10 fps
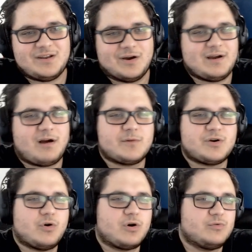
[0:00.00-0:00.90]
know, Armored
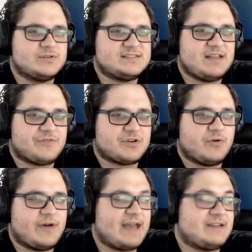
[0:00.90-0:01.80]
Core was never
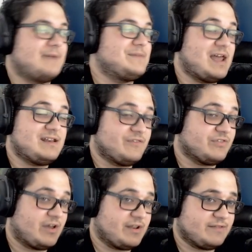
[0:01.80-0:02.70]
going... I mean, I never
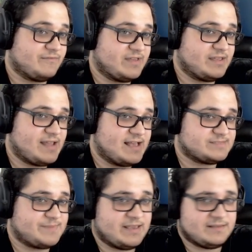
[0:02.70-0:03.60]
thought of it as
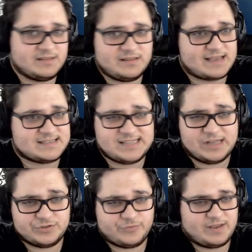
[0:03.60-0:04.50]
being the next
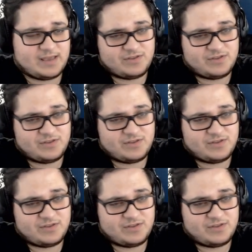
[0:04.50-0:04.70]
Elden Ring.